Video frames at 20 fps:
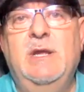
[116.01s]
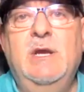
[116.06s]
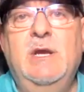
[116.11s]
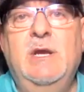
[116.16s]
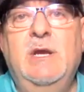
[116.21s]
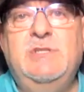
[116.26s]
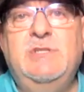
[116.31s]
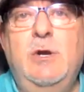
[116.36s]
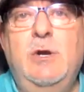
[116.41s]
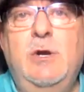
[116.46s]

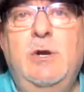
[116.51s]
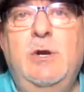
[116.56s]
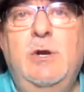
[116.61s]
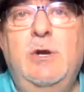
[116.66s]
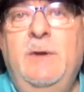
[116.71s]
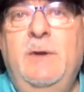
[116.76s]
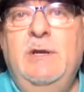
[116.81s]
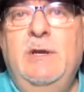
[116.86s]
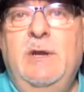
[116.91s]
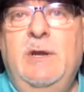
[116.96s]
So
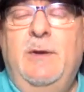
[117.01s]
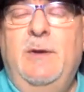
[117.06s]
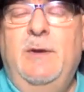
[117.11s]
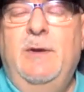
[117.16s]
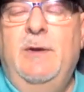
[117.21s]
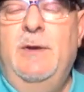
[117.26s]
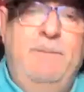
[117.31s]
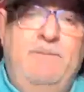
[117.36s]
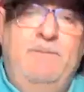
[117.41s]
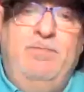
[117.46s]

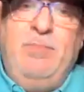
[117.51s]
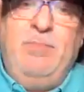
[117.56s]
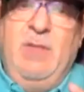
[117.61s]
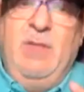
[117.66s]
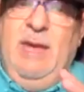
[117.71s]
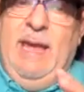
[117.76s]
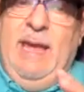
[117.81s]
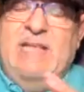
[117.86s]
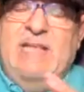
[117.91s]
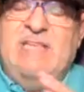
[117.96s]

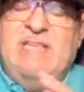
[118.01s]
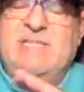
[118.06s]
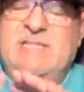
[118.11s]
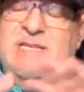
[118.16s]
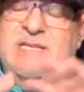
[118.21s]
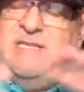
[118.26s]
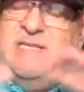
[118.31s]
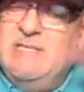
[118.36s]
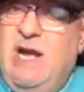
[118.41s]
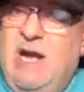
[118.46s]

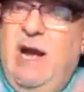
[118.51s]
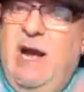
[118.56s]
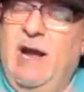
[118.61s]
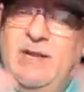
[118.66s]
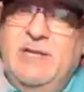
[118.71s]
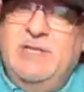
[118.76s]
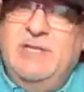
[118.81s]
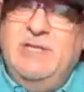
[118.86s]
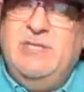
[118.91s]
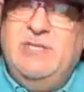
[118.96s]
it's
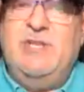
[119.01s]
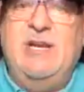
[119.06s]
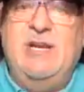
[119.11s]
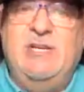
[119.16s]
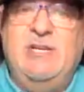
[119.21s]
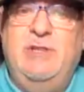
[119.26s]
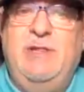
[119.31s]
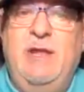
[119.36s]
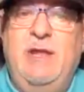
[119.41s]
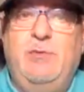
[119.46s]
designed and
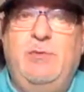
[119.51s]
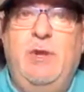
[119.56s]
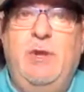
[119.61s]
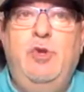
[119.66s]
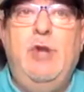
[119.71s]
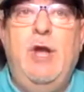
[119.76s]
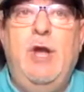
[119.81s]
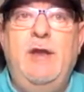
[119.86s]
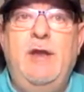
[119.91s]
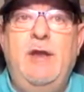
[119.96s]
structured that way.
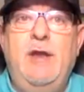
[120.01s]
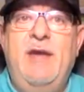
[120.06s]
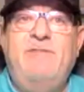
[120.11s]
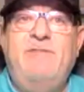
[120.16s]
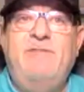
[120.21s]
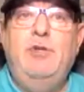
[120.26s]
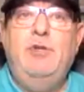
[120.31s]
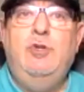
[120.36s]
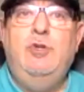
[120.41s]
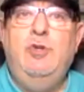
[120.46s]
You don't
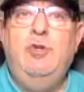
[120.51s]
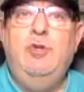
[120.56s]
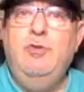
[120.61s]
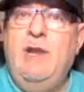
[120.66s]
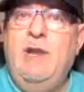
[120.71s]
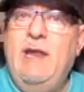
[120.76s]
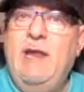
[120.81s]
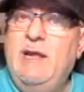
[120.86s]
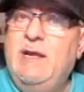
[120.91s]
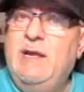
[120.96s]
have to do the
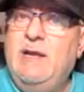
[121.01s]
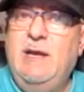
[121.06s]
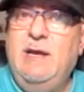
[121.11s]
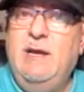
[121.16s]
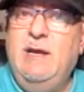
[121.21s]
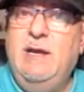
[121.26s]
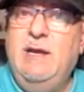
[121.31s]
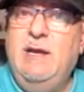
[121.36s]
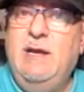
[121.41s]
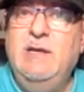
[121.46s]

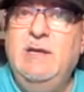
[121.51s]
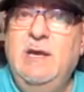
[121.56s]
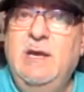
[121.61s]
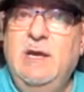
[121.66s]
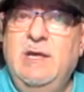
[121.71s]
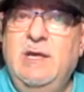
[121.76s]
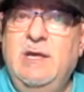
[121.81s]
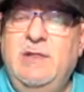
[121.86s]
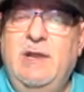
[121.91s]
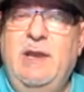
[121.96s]

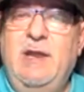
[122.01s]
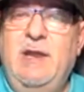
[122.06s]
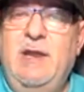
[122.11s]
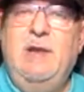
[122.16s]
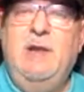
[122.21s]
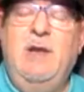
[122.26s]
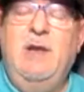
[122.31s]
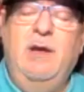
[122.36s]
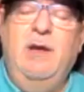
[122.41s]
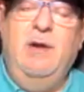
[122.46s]

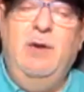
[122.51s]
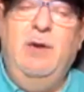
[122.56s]
link